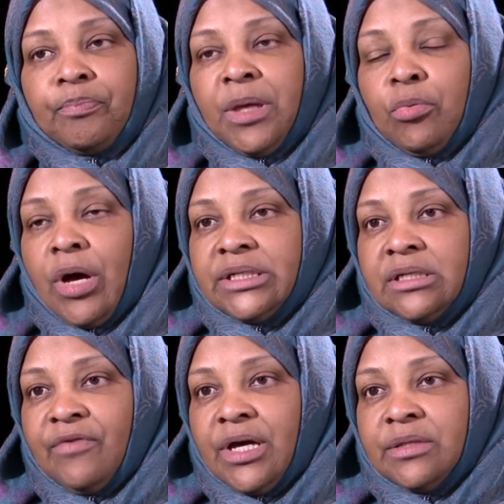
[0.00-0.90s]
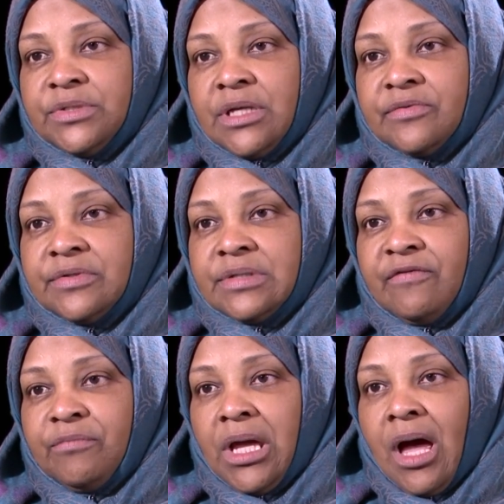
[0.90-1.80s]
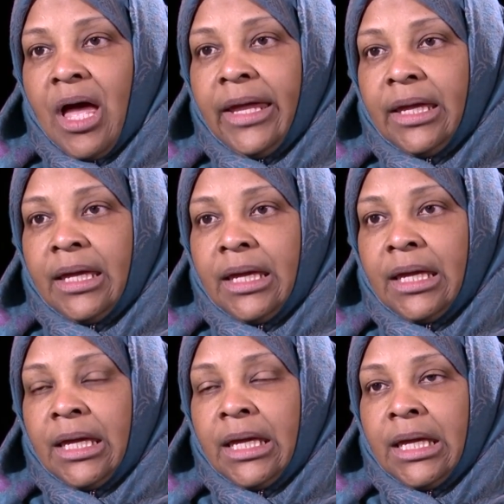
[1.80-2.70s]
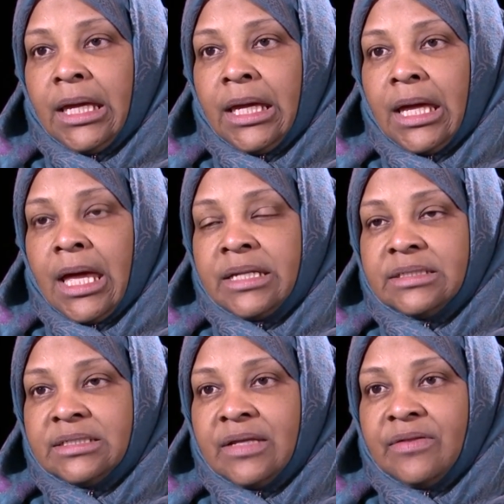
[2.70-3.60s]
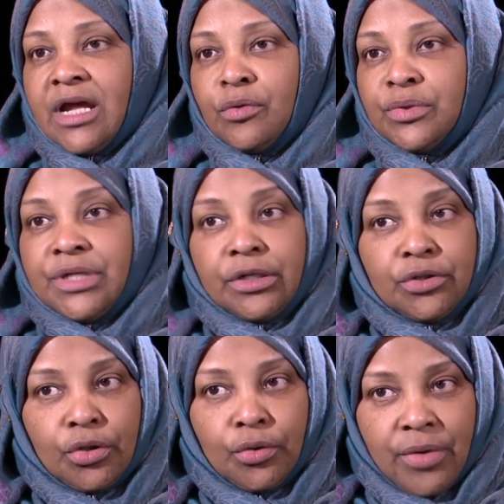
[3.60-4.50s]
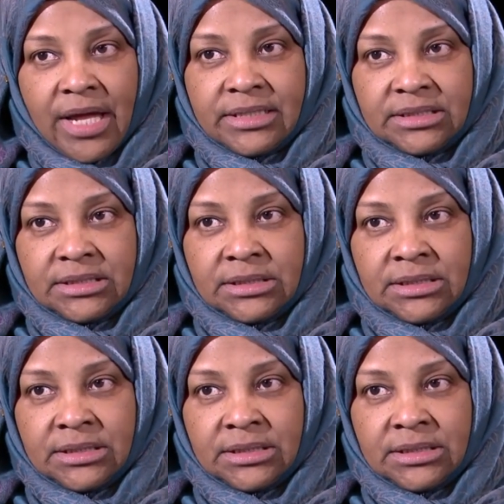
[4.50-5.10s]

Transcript: people identified themselves as FBI and said that I was under arrest.